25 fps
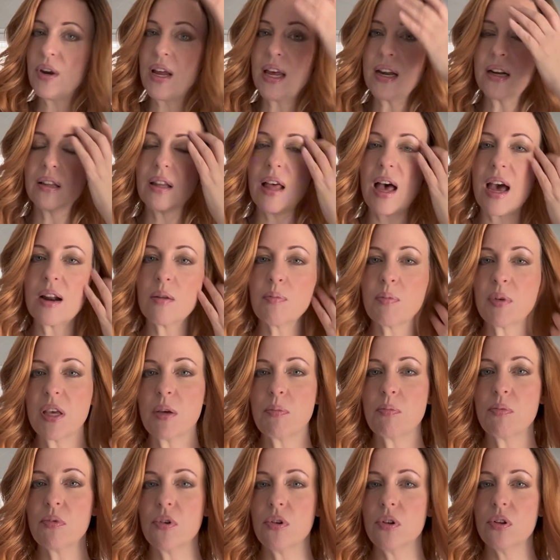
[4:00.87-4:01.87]
and a lot of
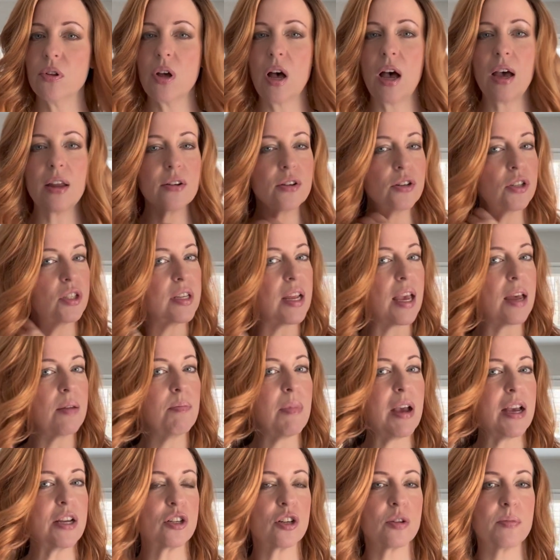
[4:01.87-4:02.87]
people understand
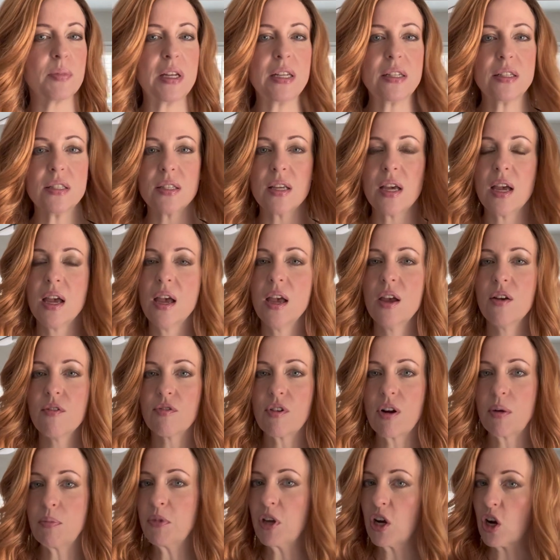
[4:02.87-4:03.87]
measurements
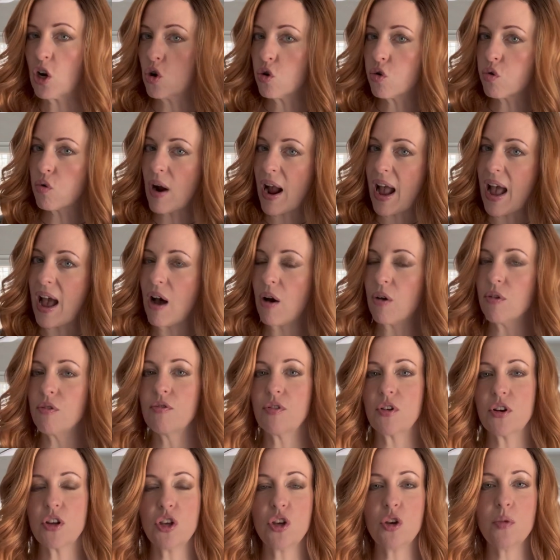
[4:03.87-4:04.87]
from the crown
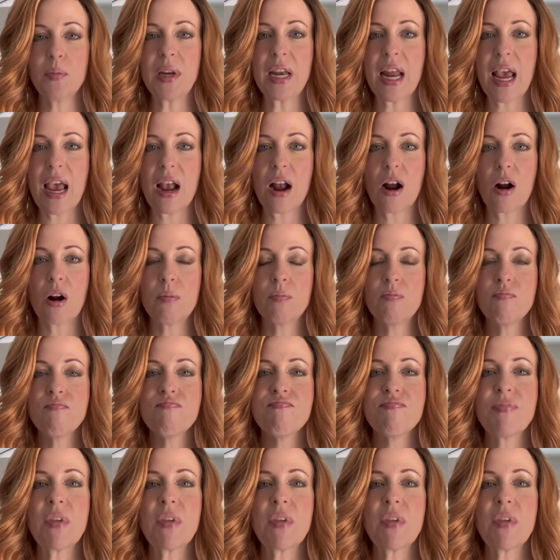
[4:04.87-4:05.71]
for human hair,